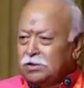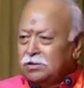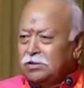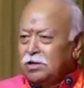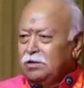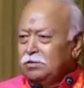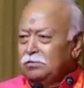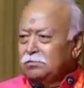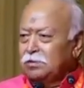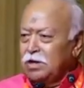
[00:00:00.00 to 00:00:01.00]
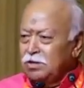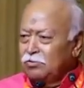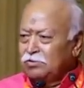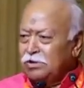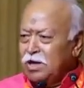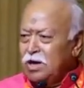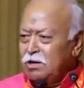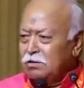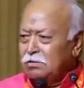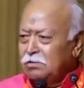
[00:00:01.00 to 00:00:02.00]
Satya,
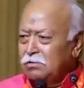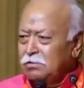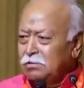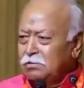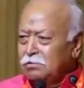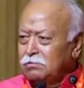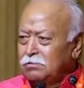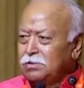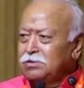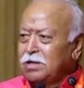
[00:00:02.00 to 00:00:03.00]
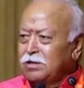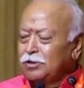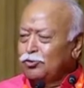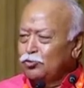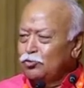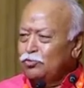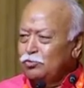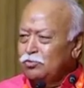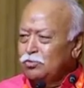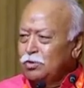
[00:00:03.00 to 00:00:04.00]
Ahimsa, these are the
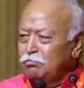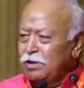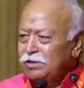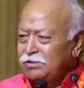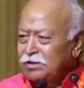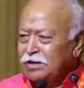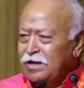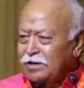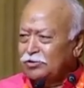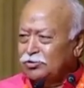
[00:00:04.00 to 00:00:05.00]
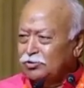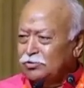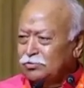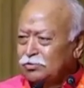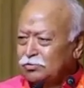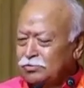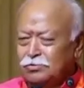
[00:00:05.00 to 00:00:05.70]
two basic tenets